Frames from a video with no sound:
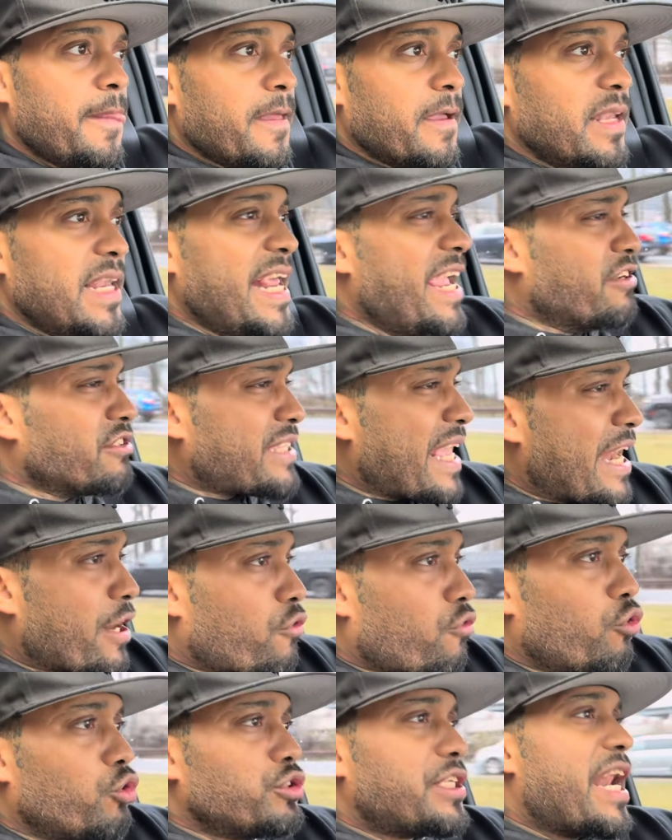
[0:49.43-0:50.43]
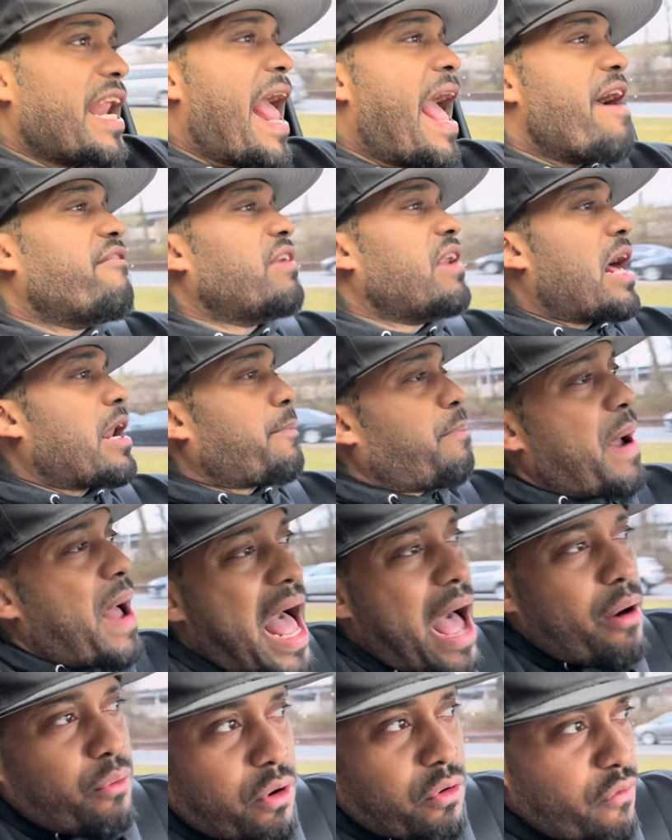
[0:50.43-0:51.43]
Leo Santa Cruz didn't have a lot of
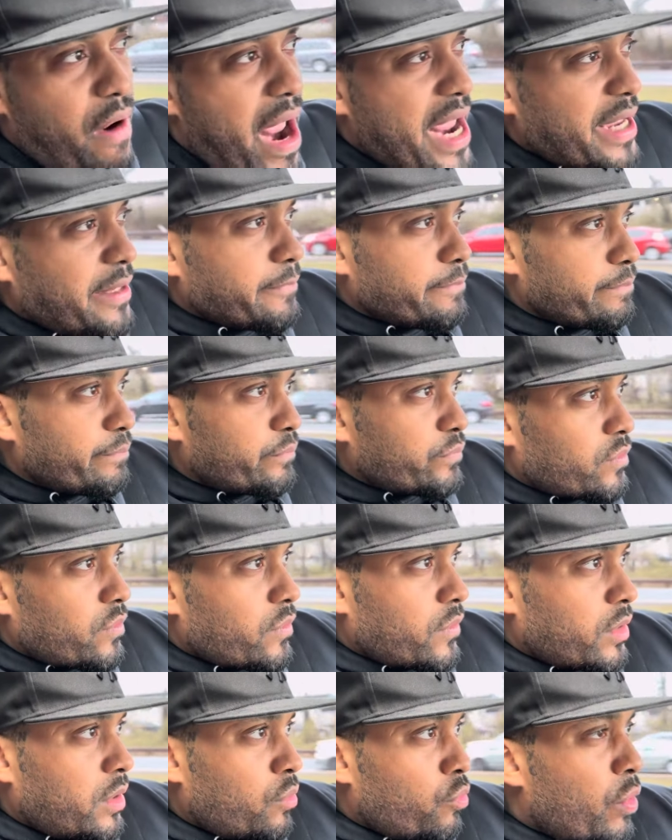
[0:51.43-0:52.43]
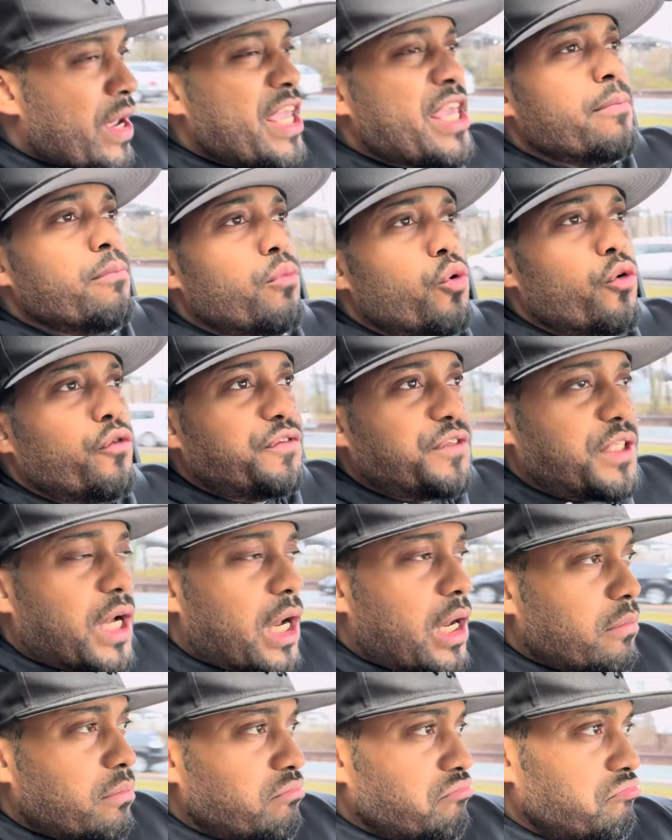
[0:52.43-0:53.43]
power, right, when he moved
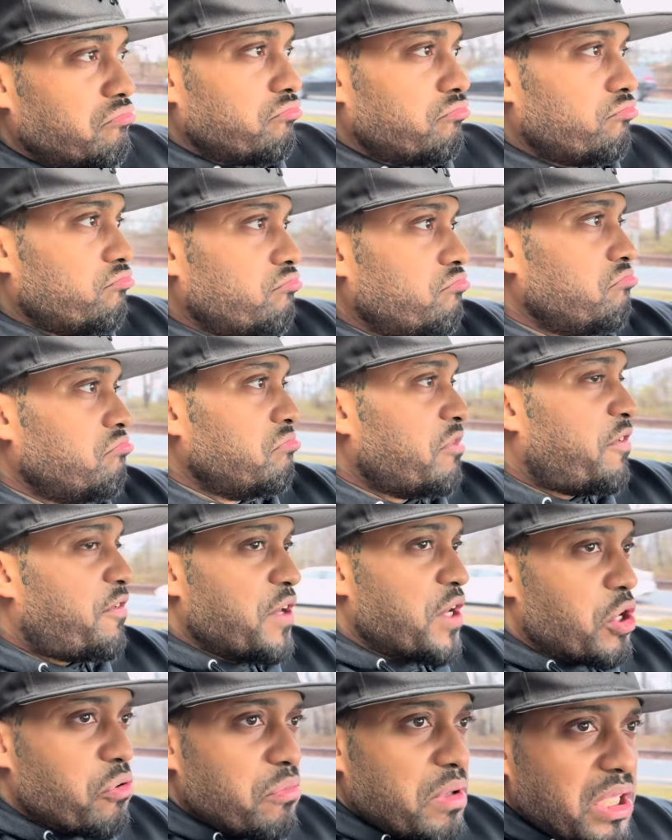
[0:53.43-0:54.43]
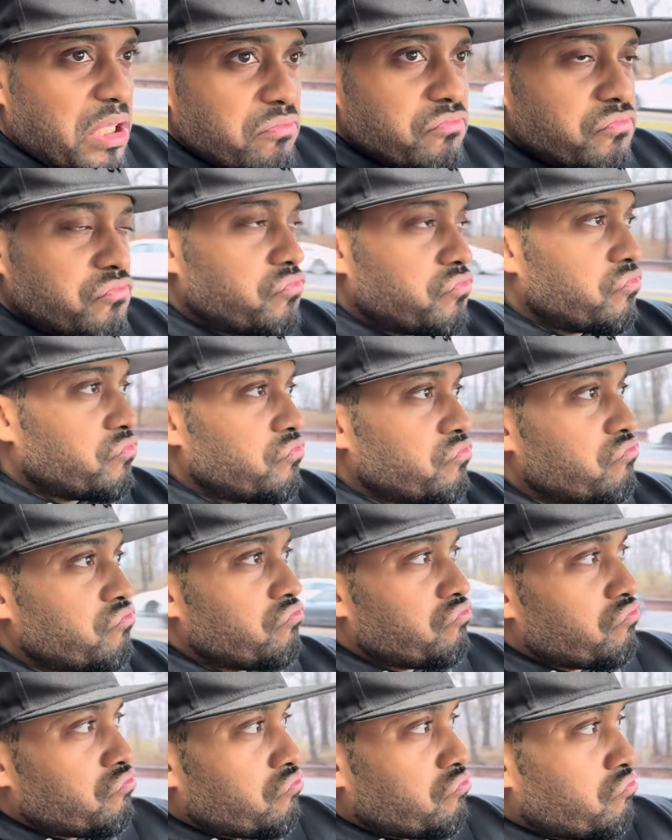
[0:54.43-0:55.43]
up. Feel me?
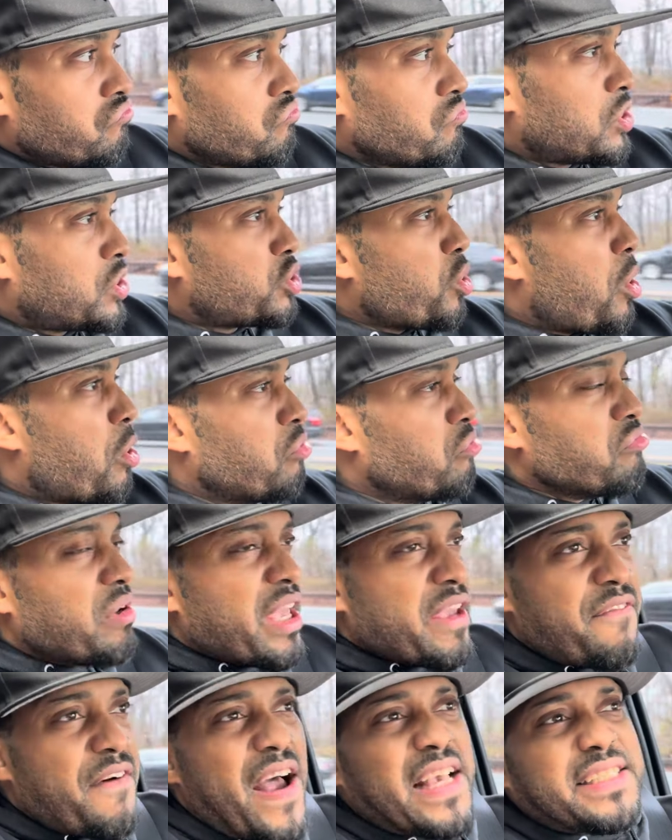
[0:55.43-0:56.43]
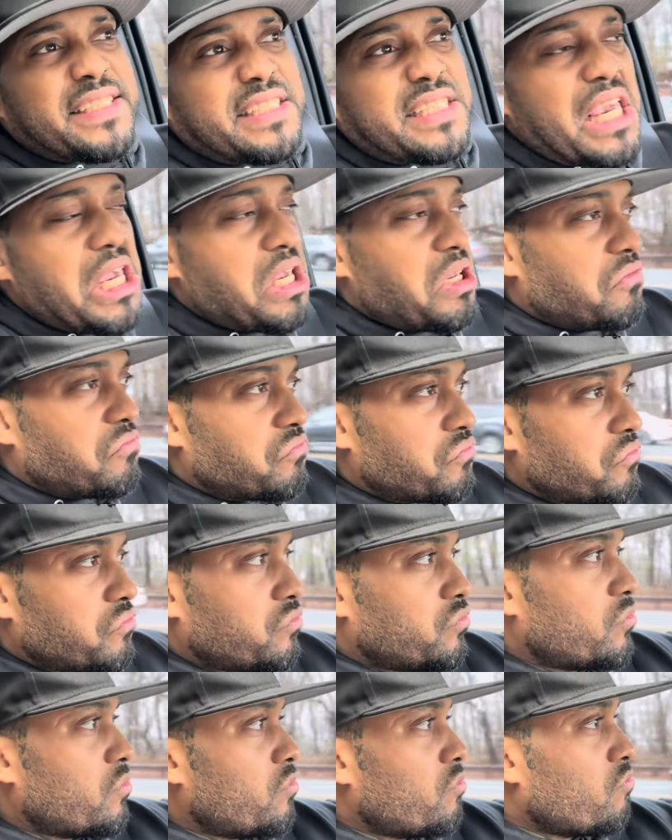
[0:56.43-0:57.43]
So if I see
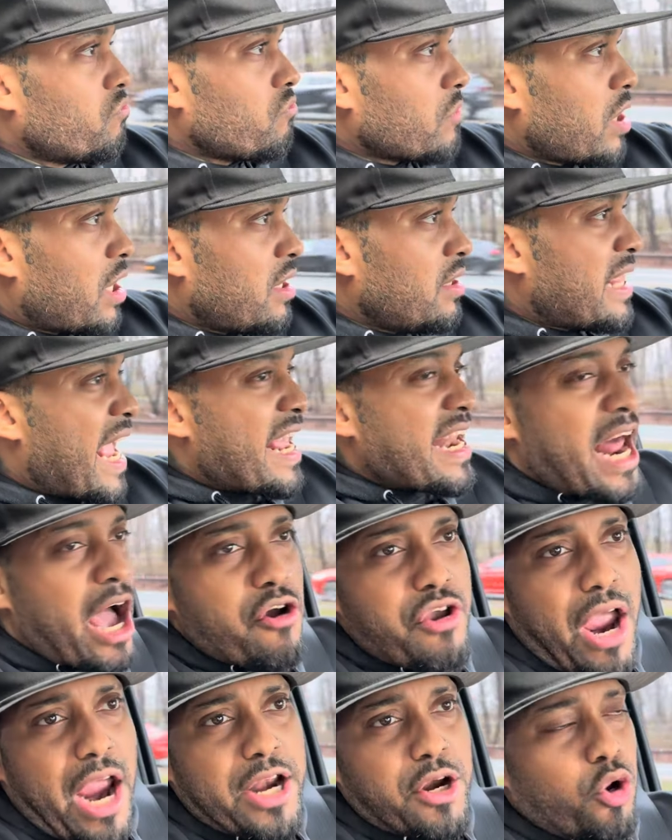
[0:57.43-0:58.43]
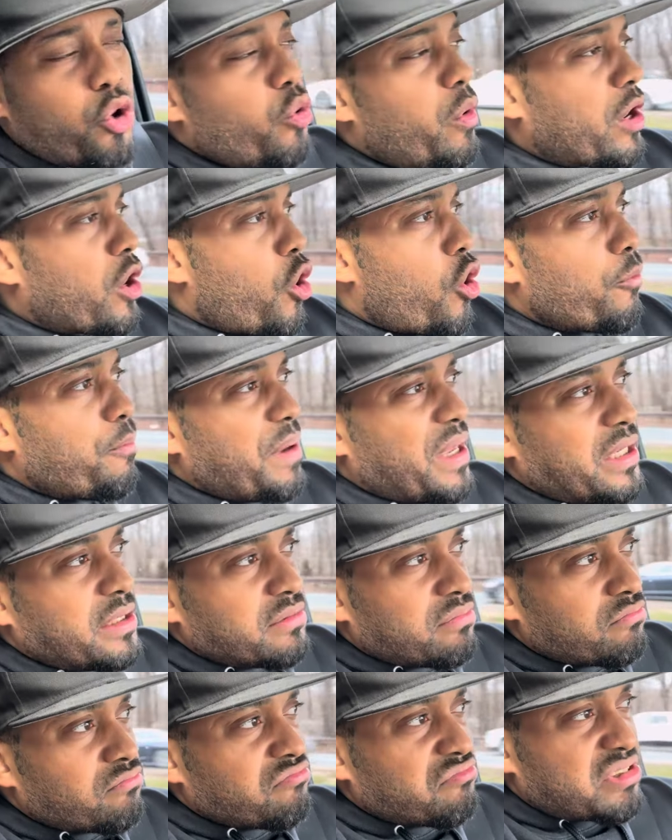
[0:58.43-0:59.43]
that now you know who we're going to be
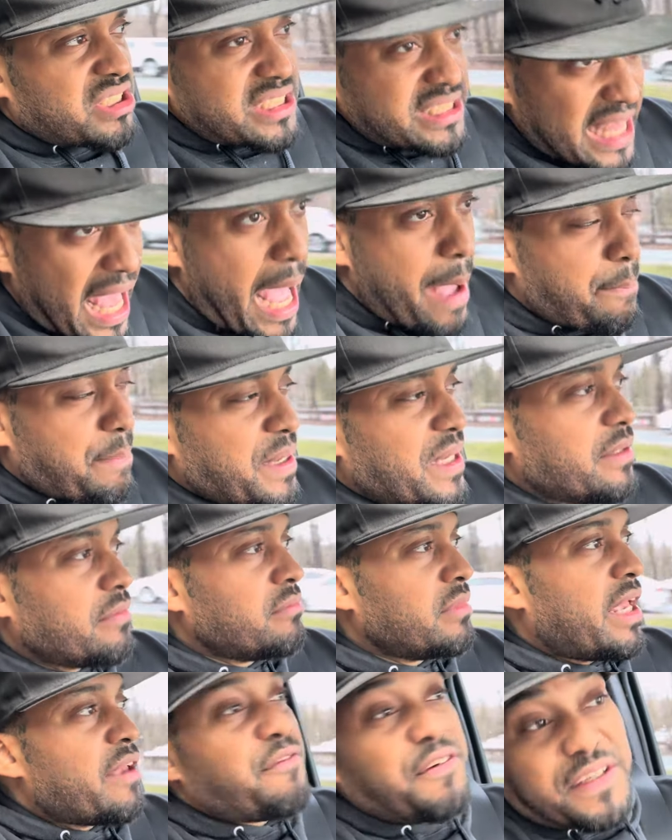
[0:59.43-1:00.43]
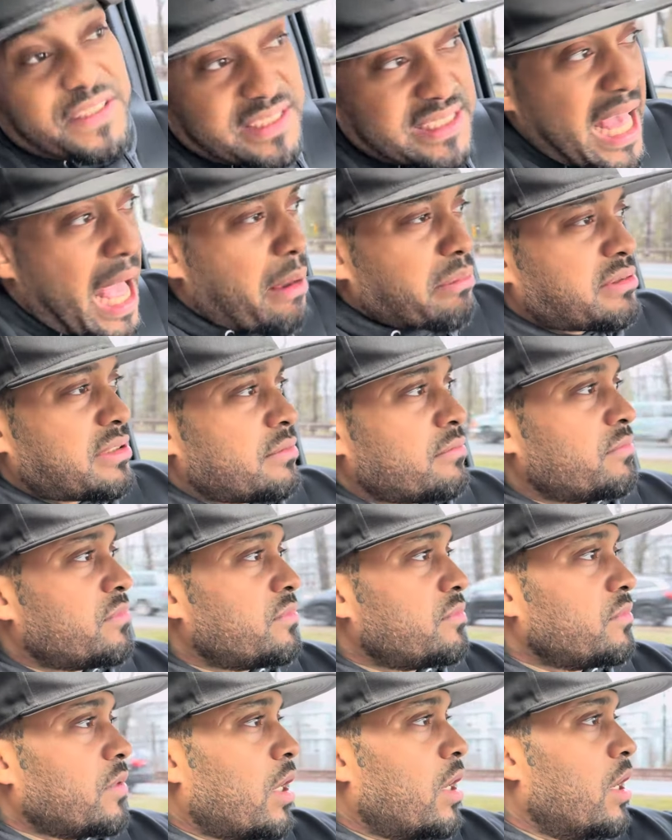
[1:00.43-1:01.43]
stopping, if he stops
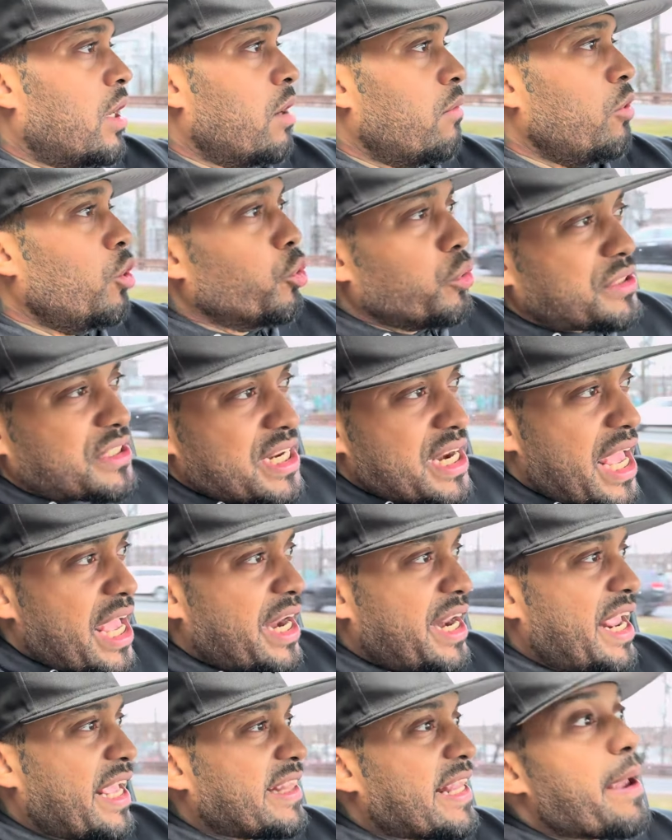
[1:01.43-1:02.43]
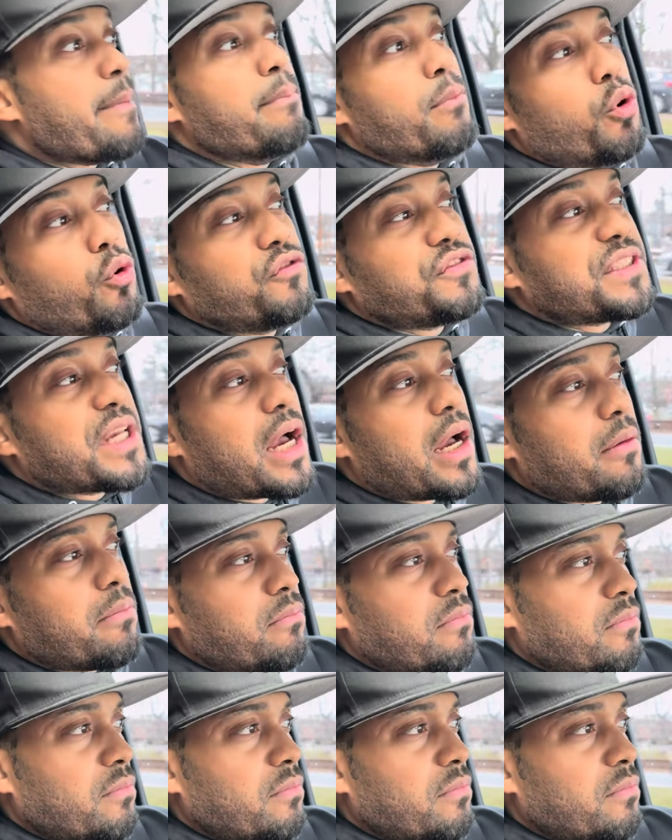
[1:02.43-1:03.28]
Luis Cinetti and then moves up,